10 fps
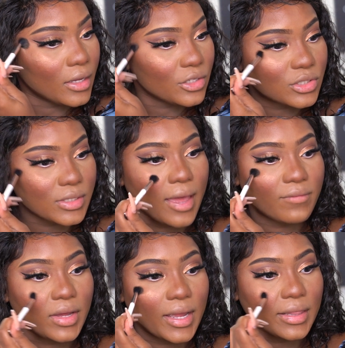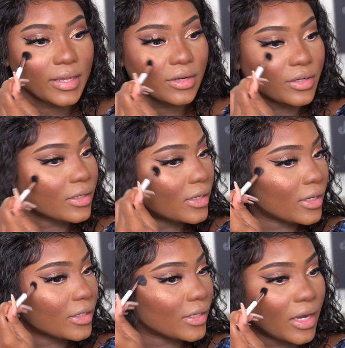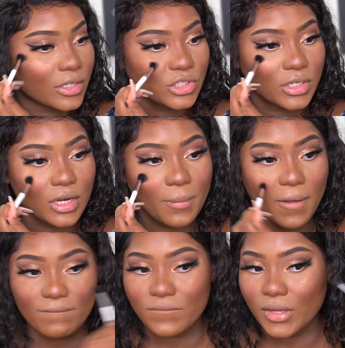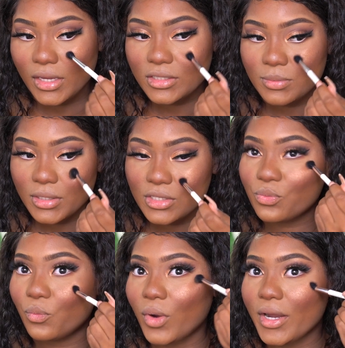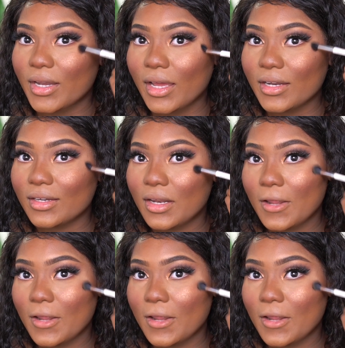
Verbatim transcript: and just have a highlighting concoction on my face, because why not?